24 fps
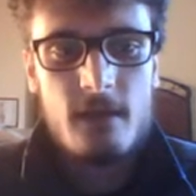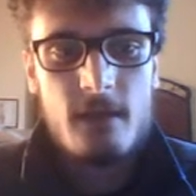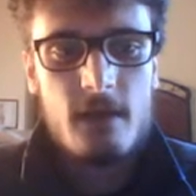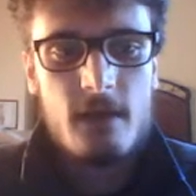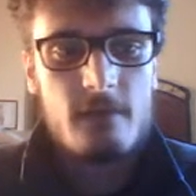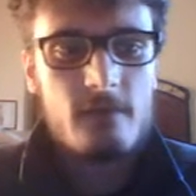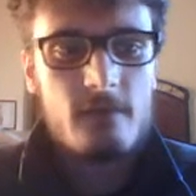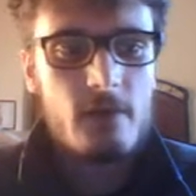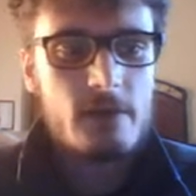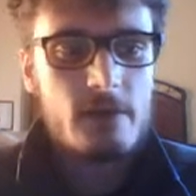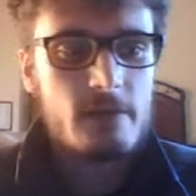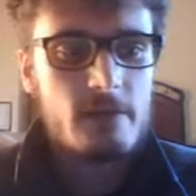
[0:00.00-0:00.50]

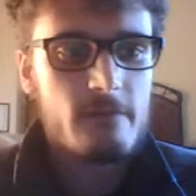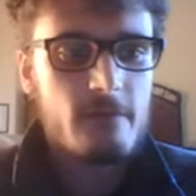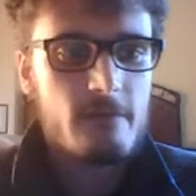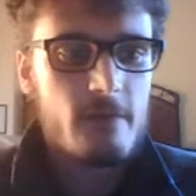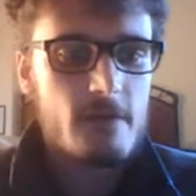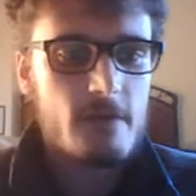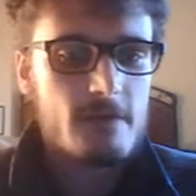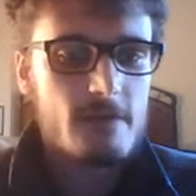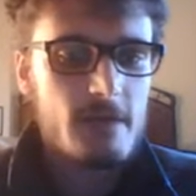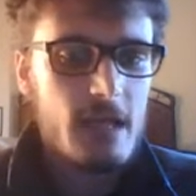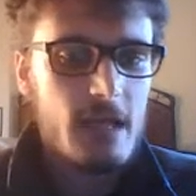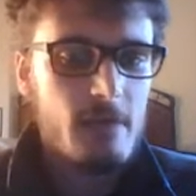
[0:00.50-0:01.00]
avoid the
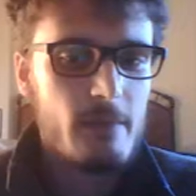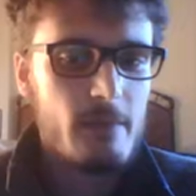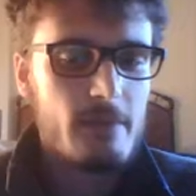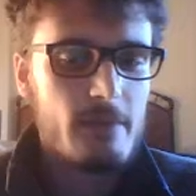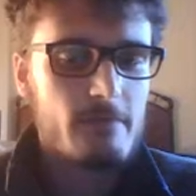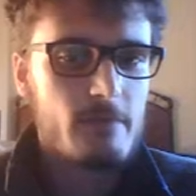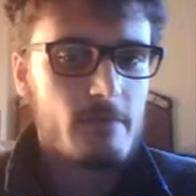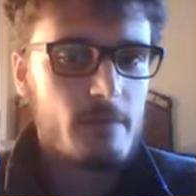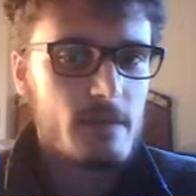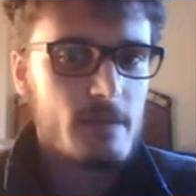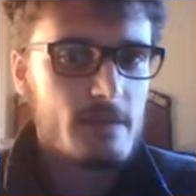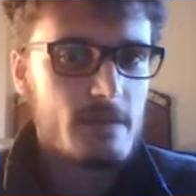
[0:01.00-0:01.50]
first element
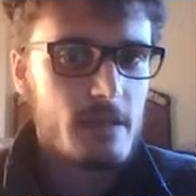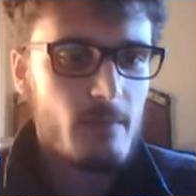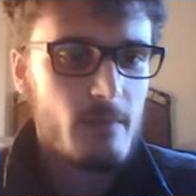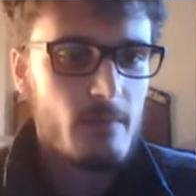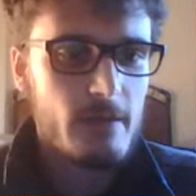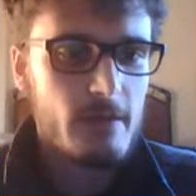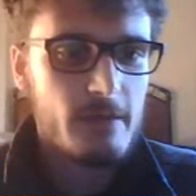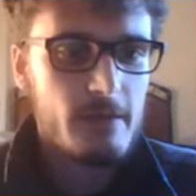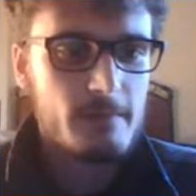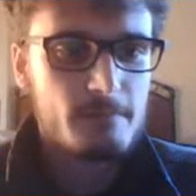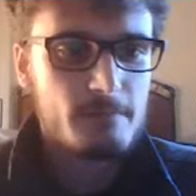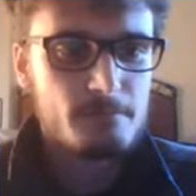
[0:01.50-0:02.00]
from the sampling.